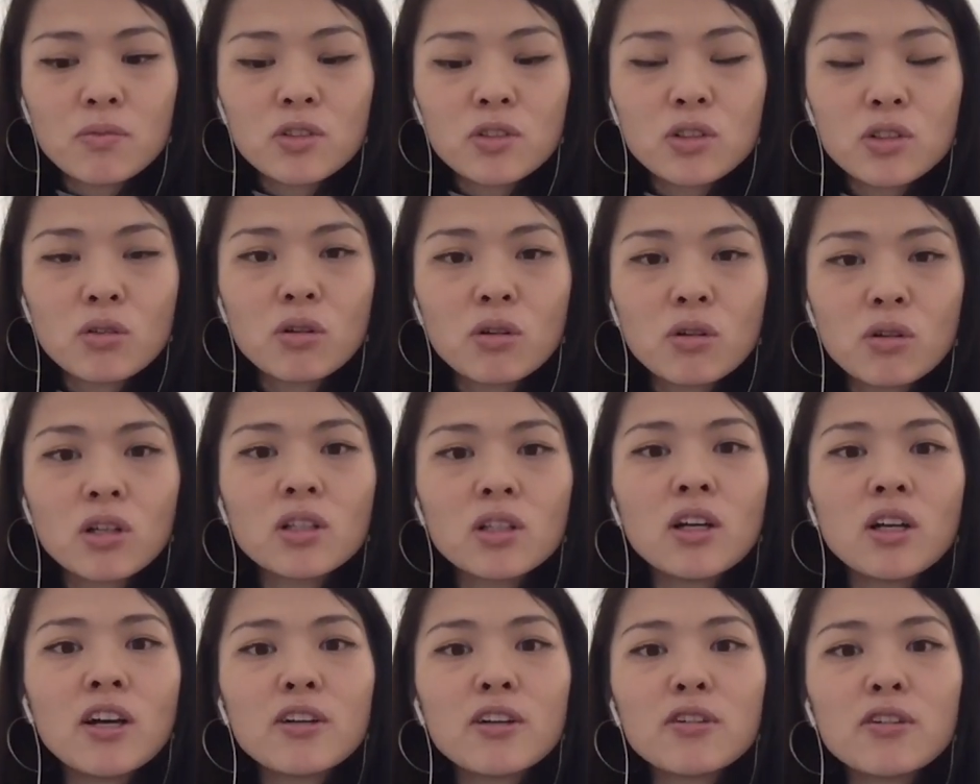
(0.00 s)
So a
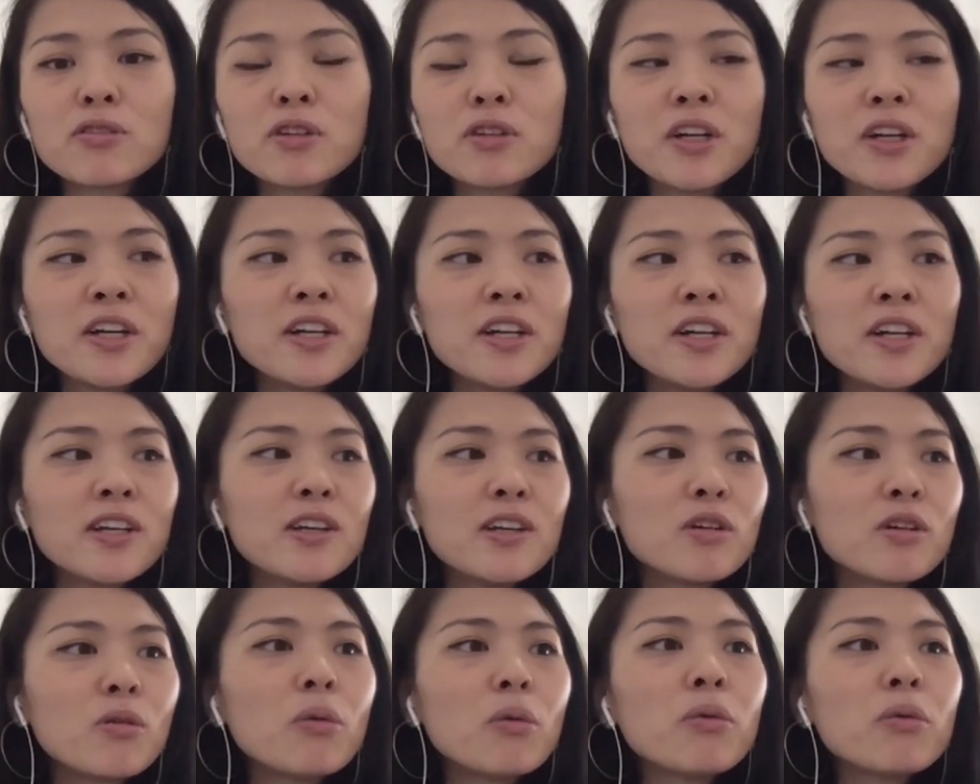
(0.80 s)
lot of, you
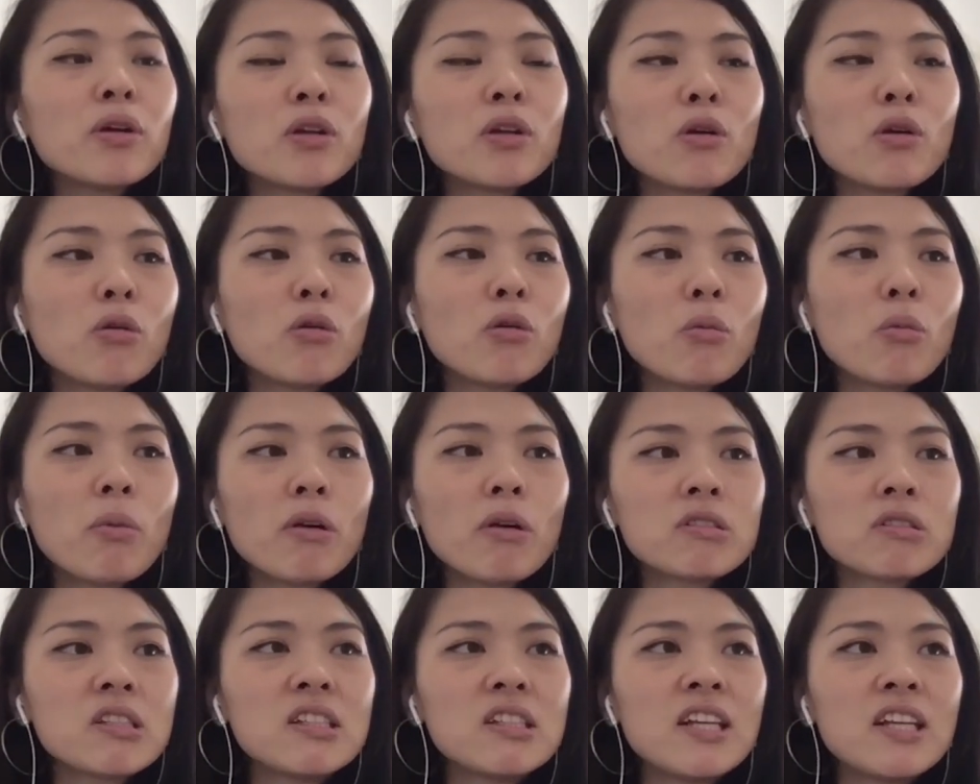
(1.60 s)
know, what we know
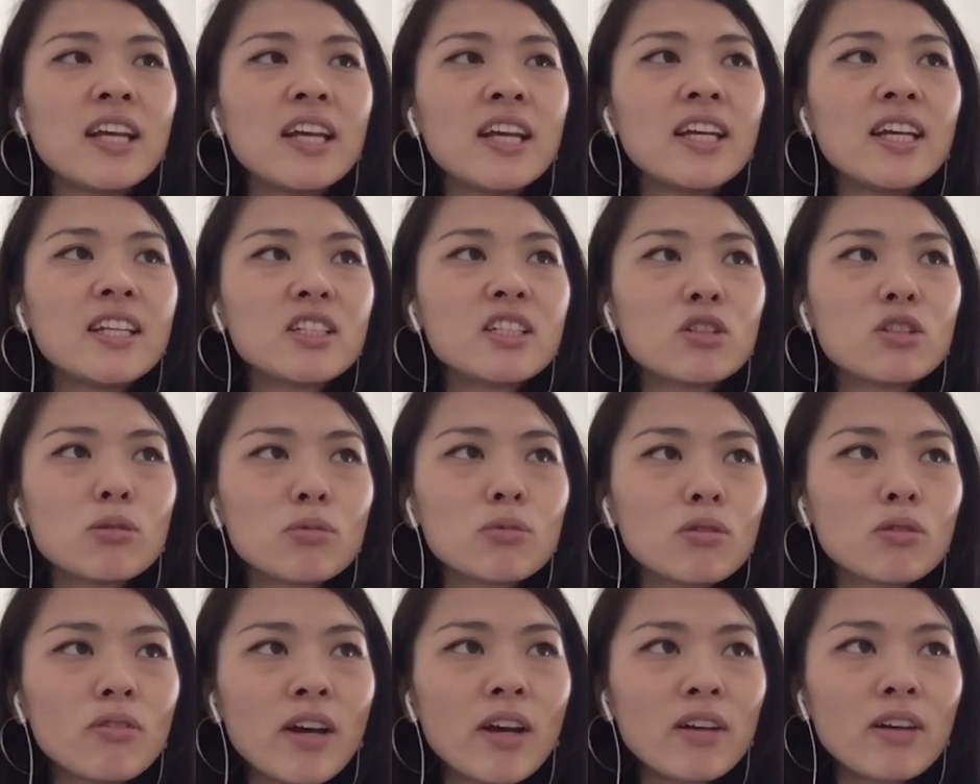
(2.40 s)
about today in
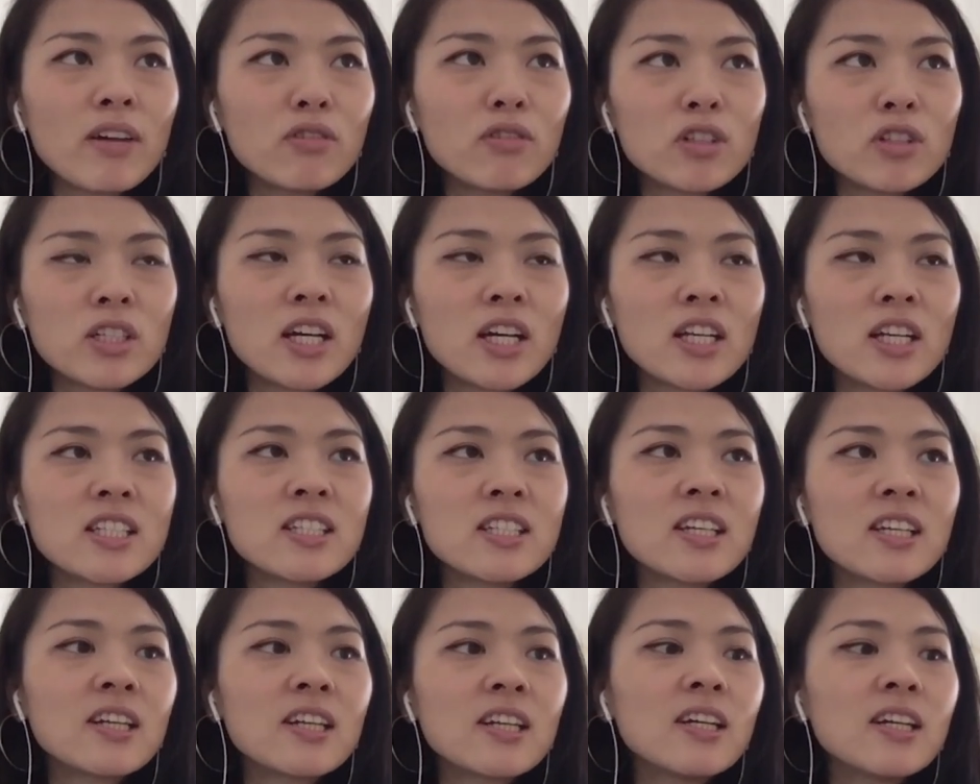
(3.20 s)
terms of
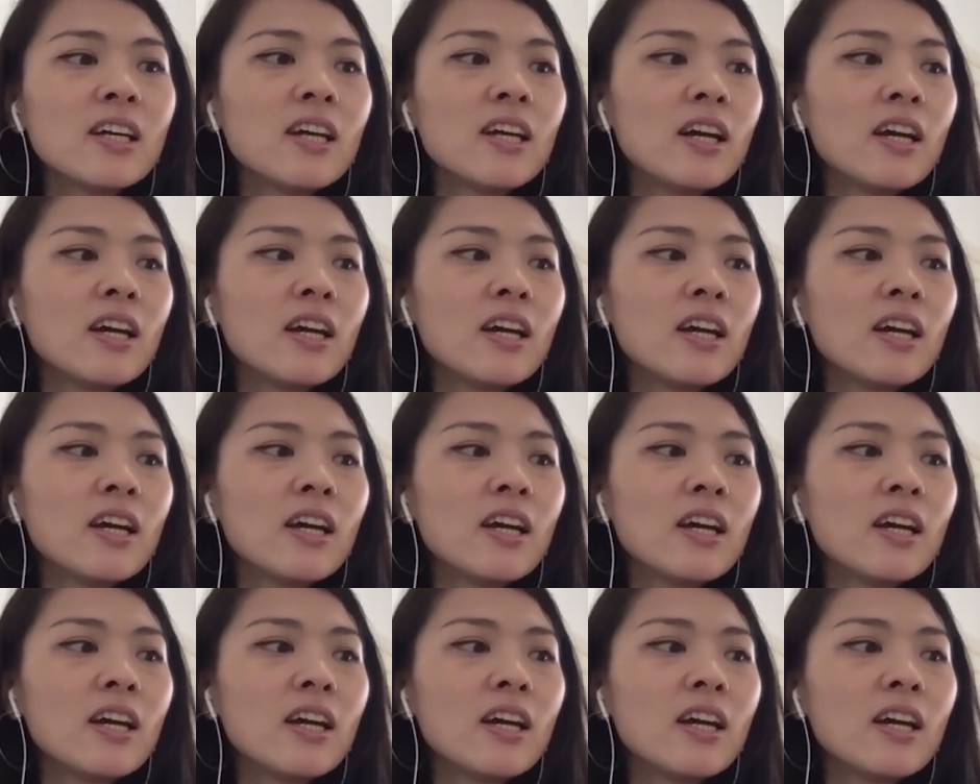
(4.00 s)
advertising,